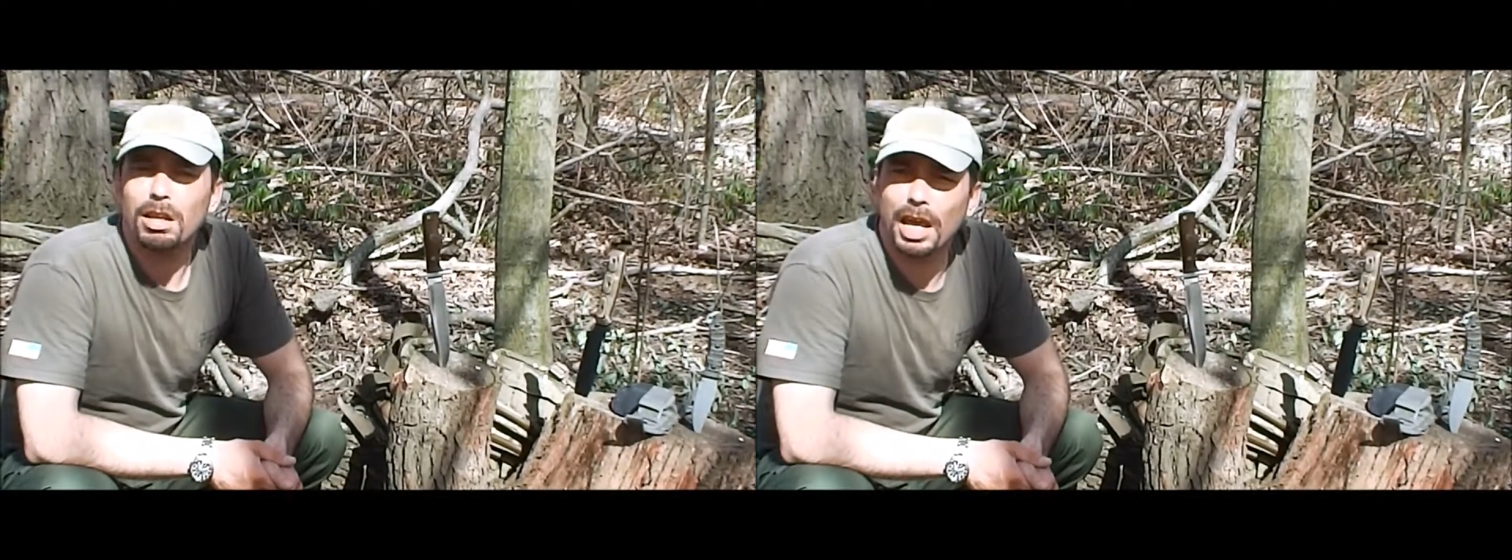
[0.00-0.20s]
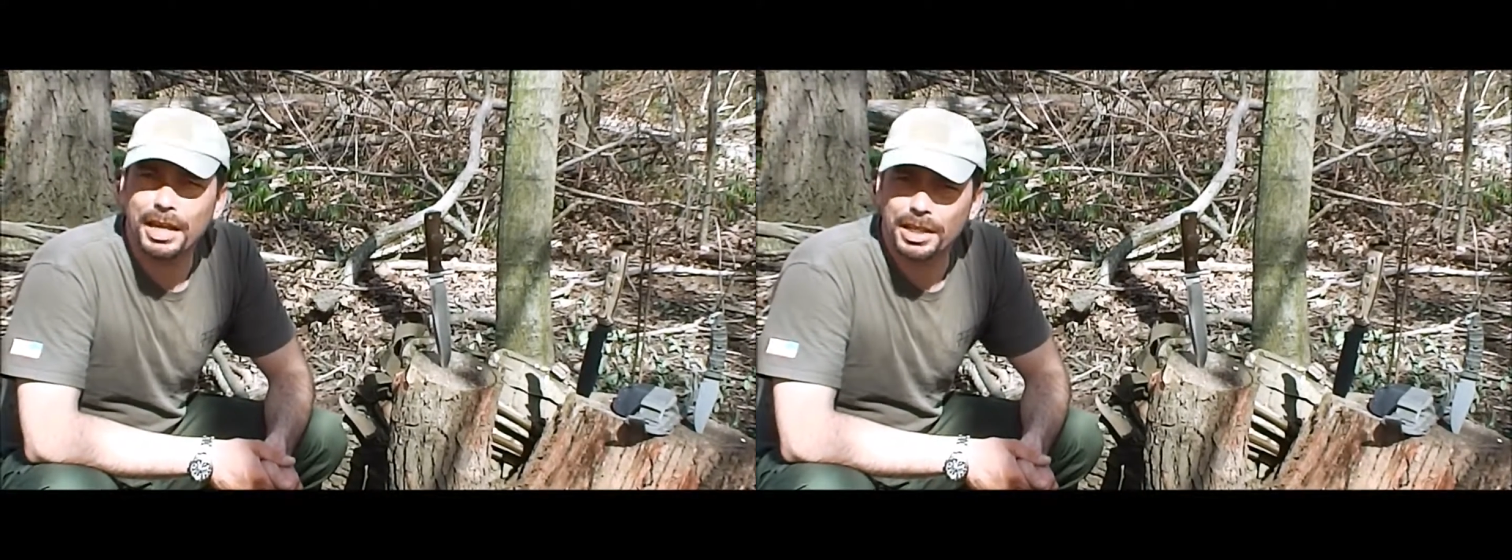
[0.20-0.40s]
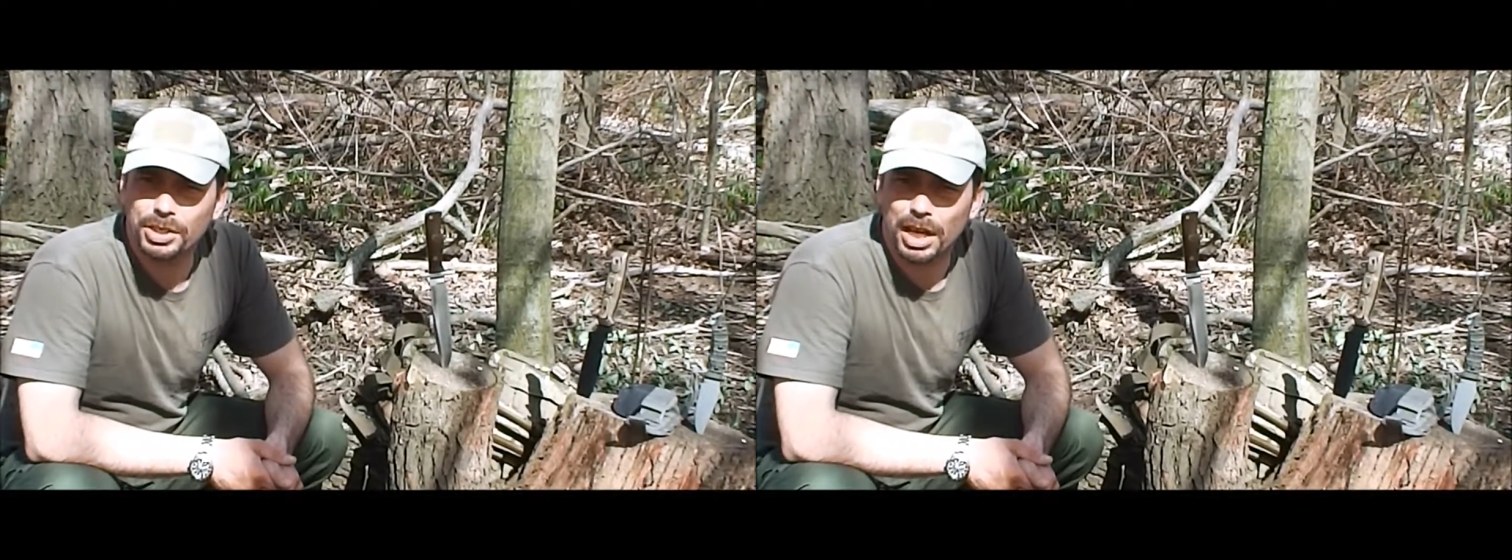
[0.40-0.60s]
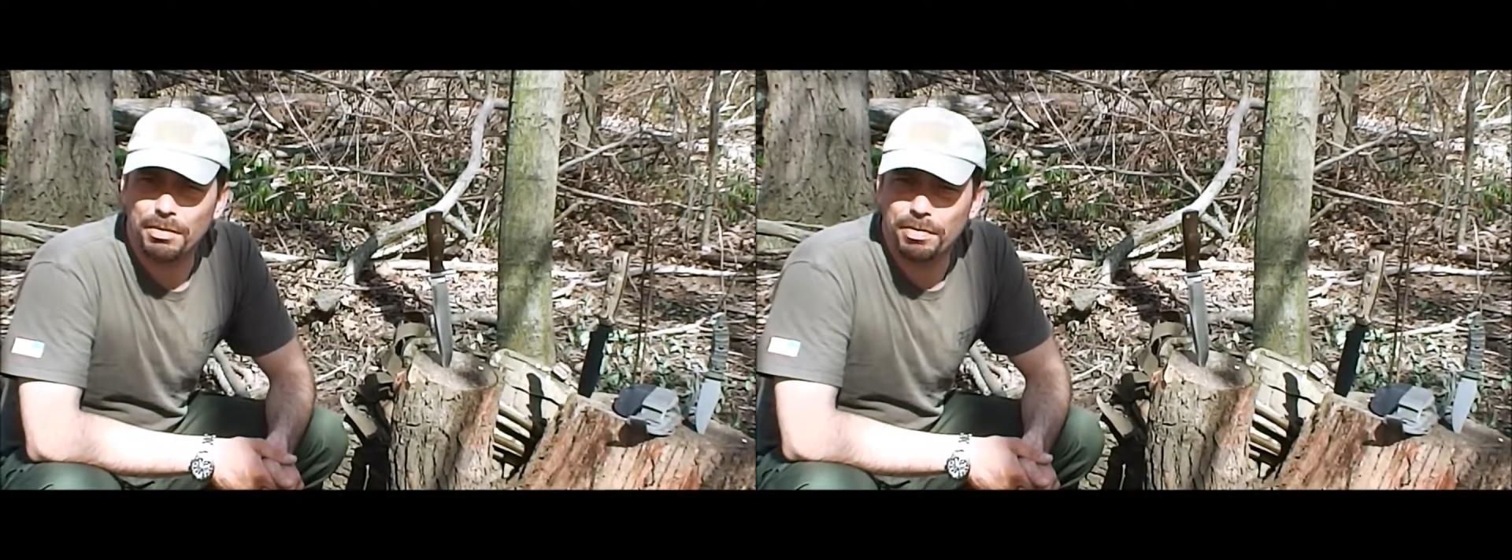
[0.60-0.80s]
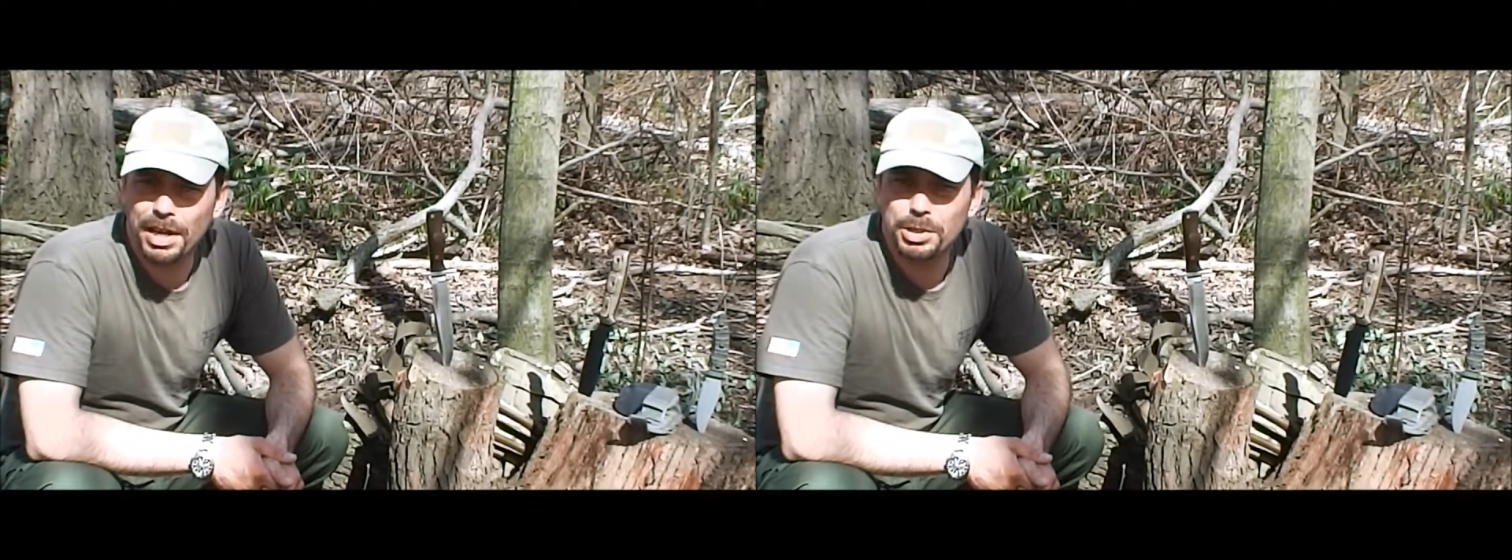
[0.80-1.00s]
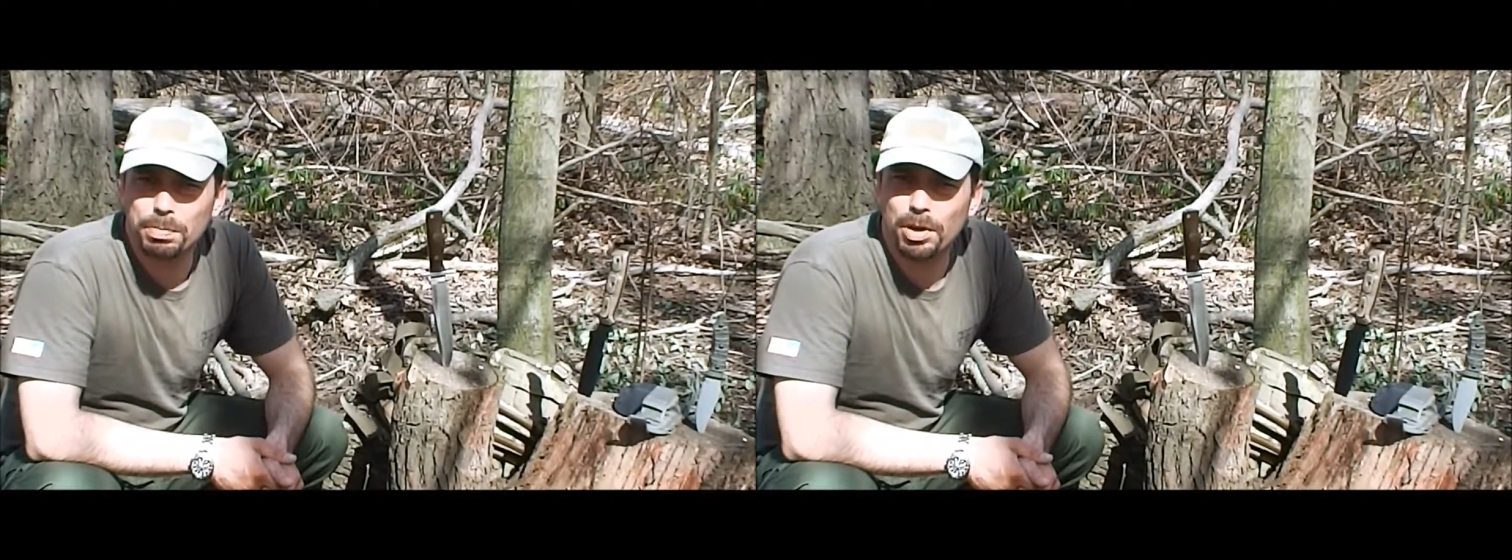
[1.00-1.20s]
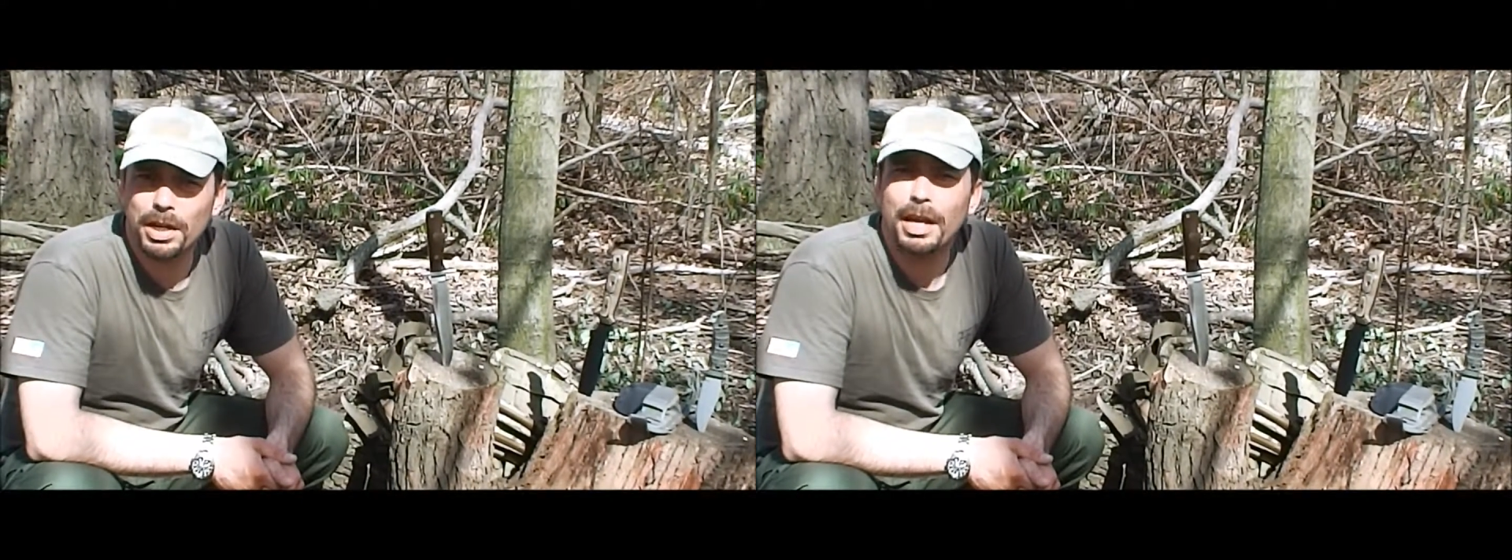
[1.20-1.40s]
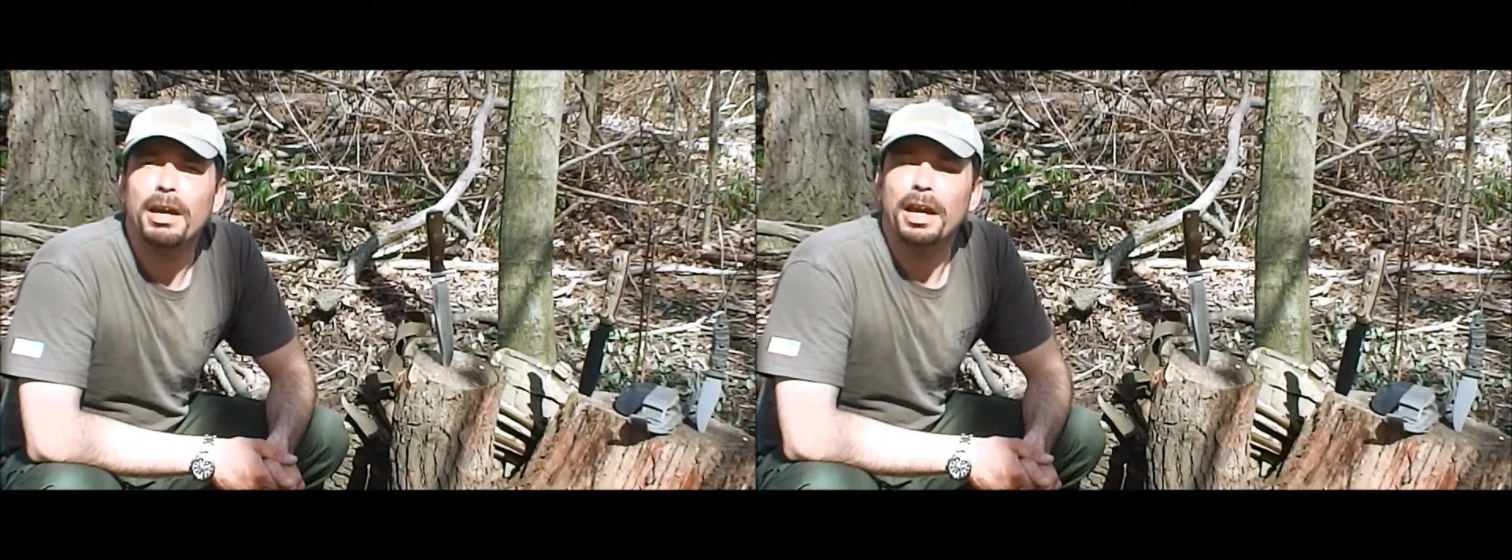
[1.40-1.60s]
like us on
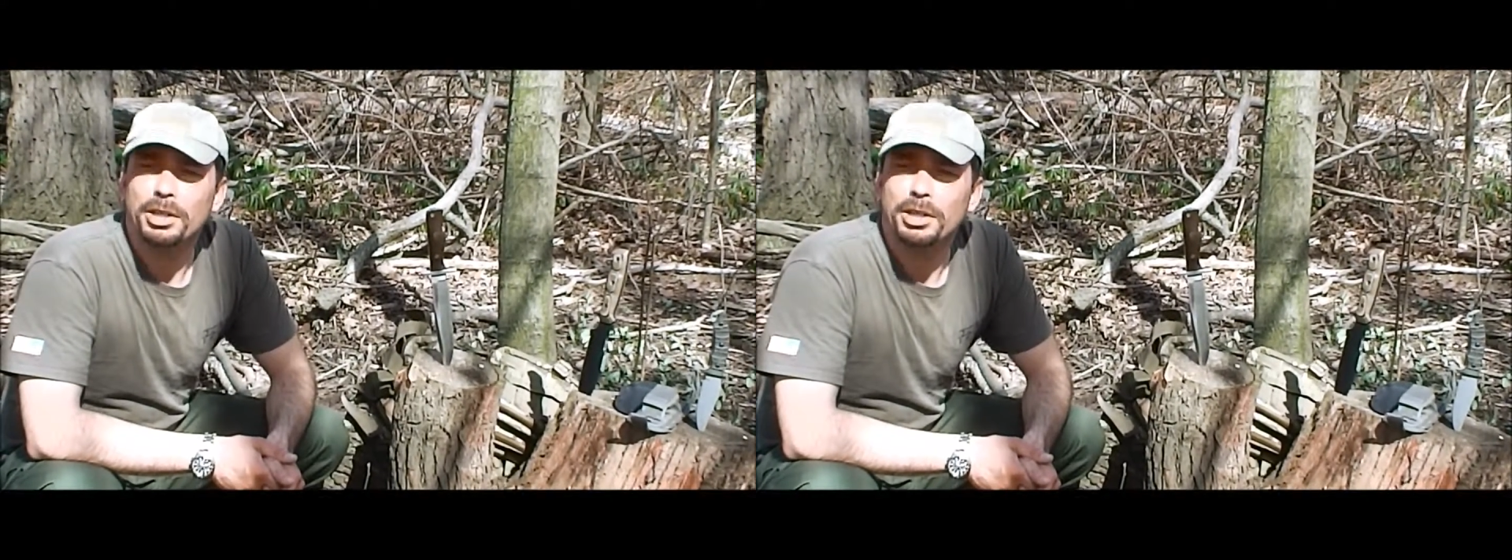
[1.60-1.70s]
Facebook,